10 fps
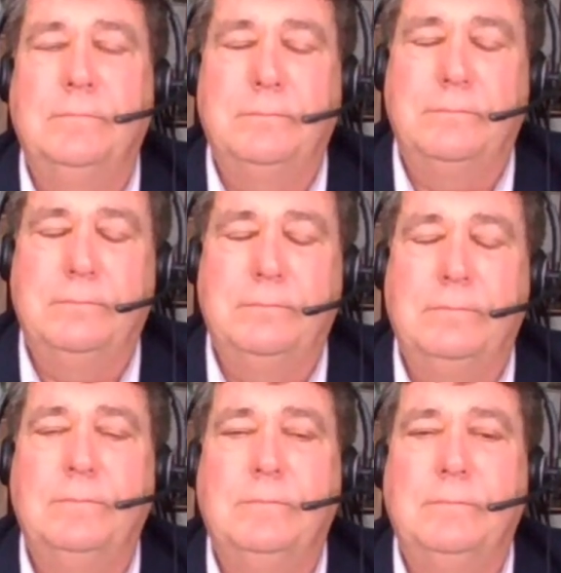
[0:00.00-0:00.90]

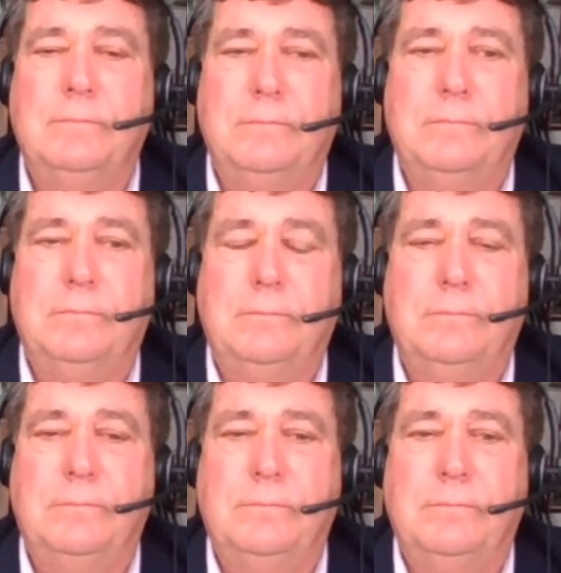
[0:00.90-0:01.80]

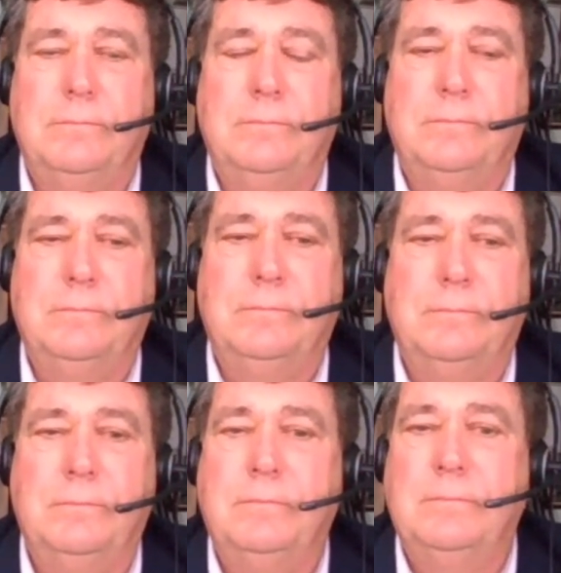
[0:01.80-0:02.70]

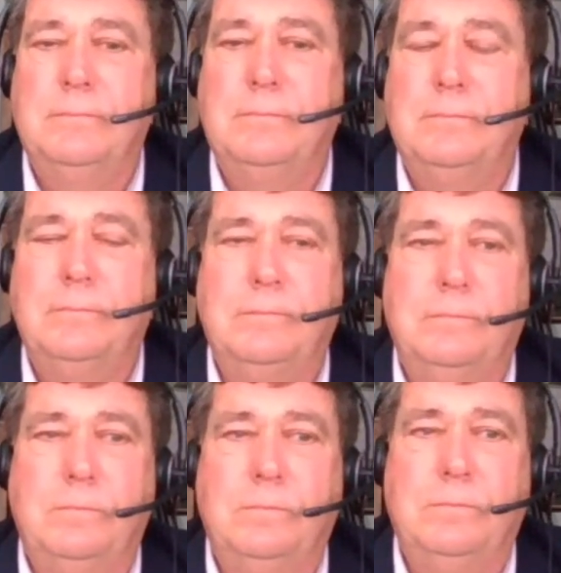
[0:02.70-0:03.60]

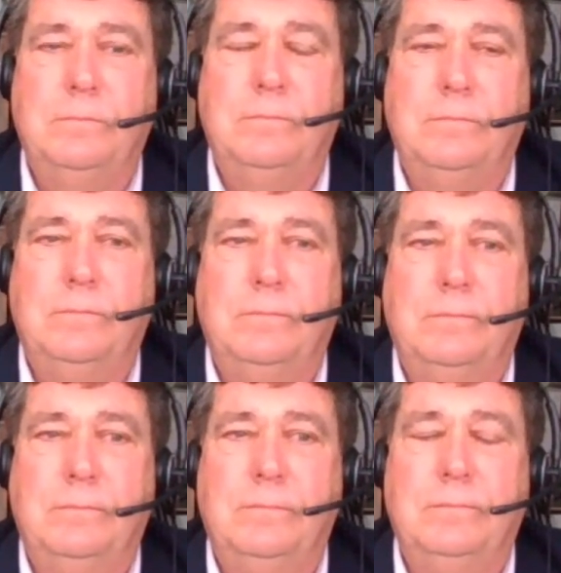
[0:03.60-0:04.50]

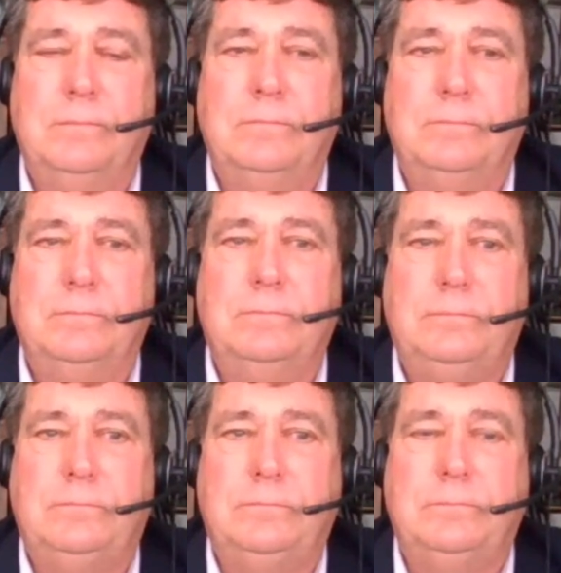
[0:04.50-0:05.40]
[no speech]